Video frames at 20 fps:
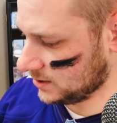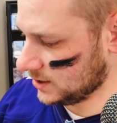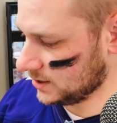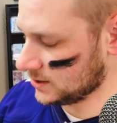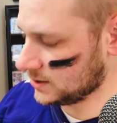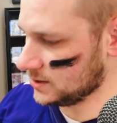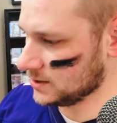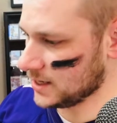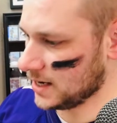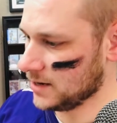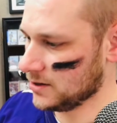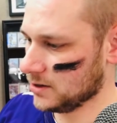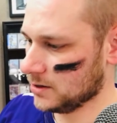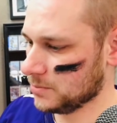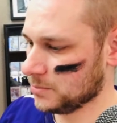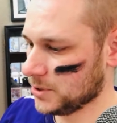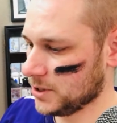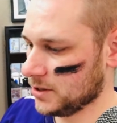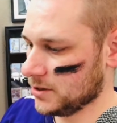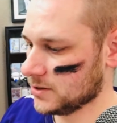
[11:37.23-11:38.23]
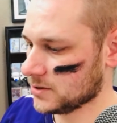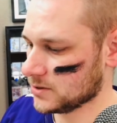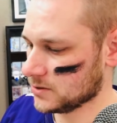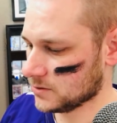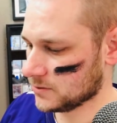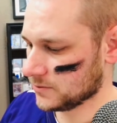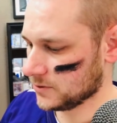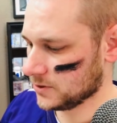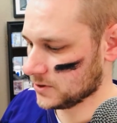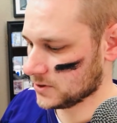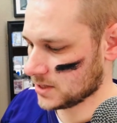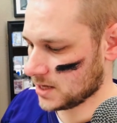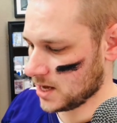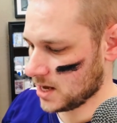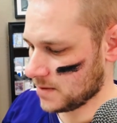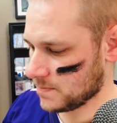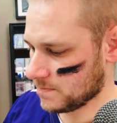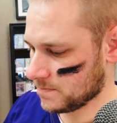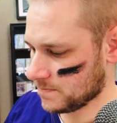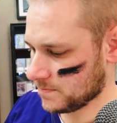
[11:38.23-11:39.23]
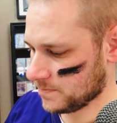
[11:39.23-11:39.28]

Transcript: This is Adrian Peterson's first game.